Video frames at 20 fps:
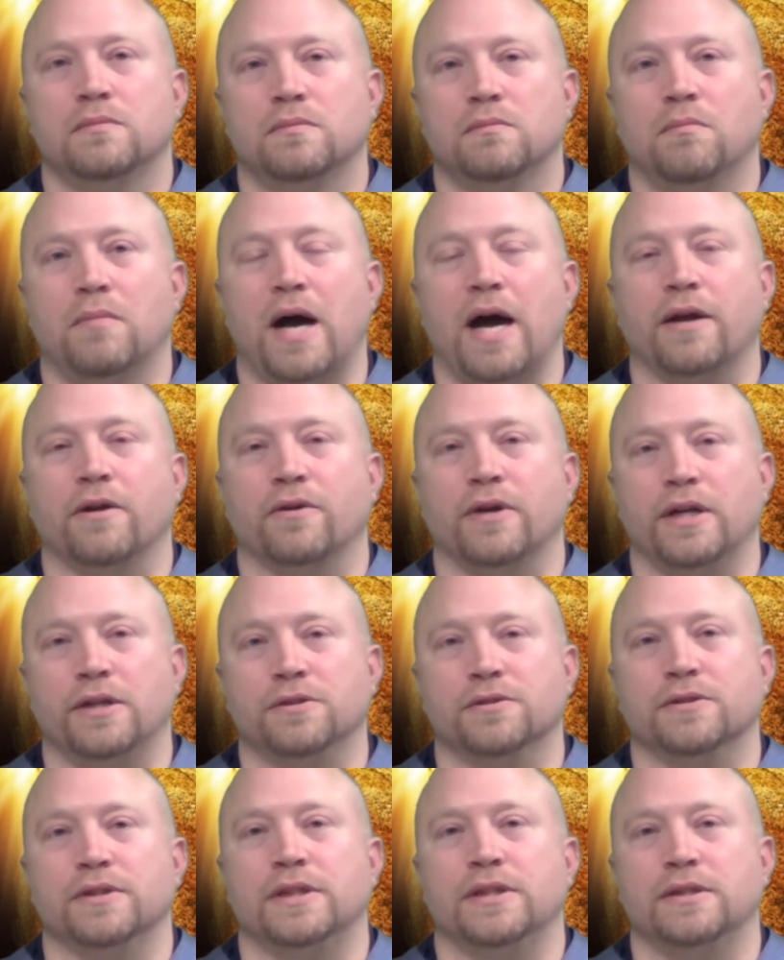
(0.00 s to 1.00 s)
minor
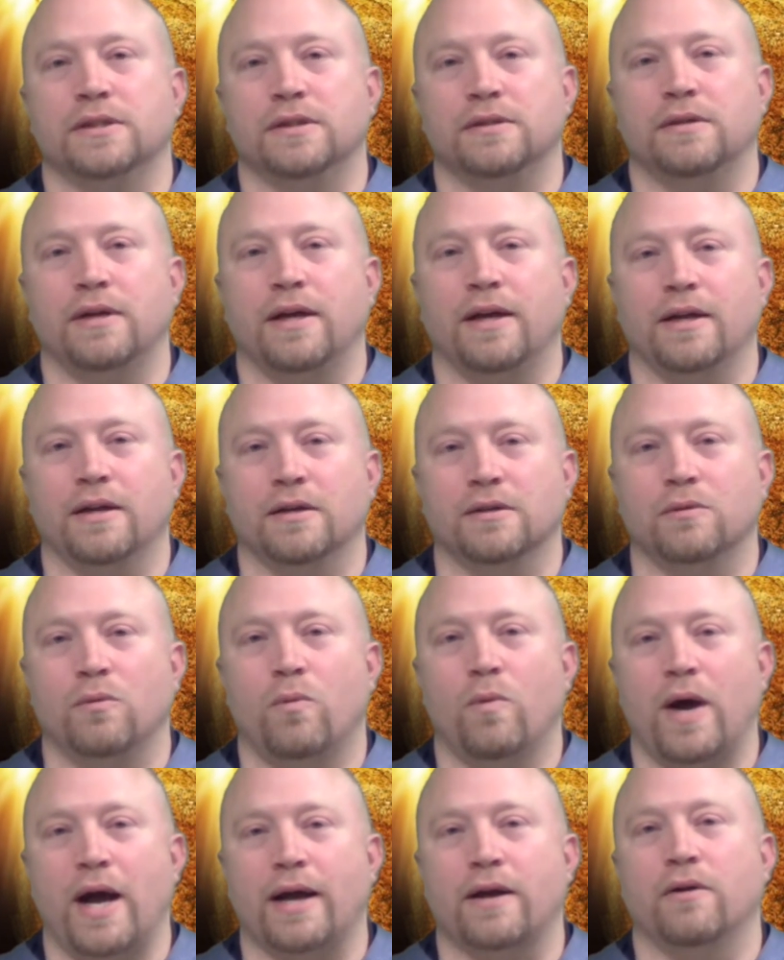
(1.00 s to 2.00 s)
injuries and a
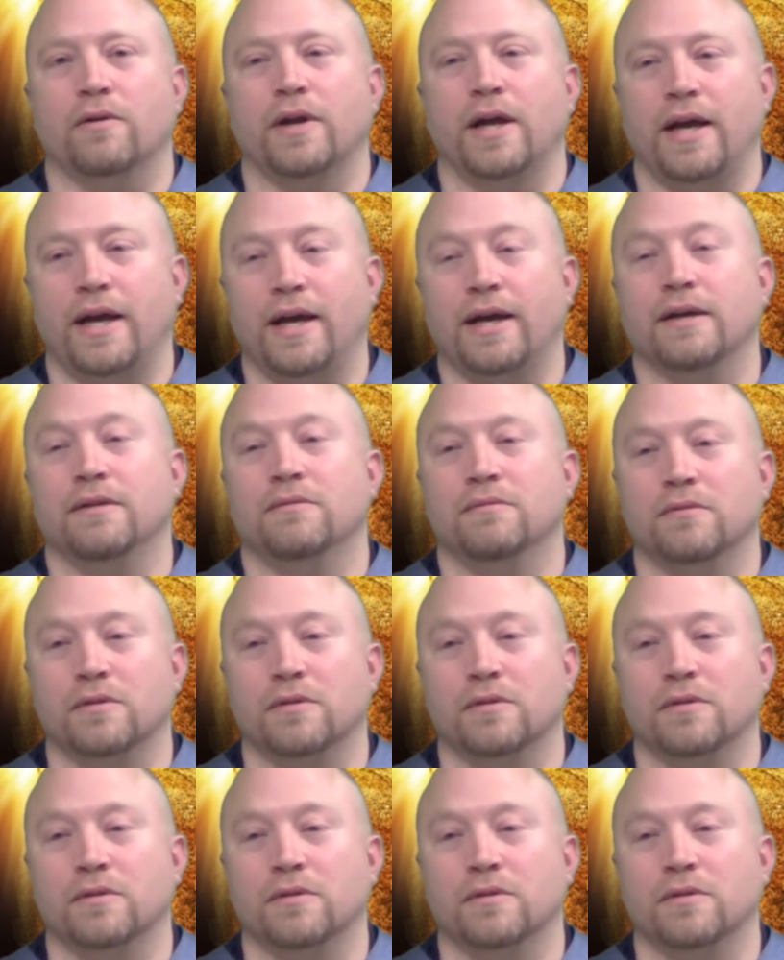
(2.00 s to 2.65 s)
whack on the head,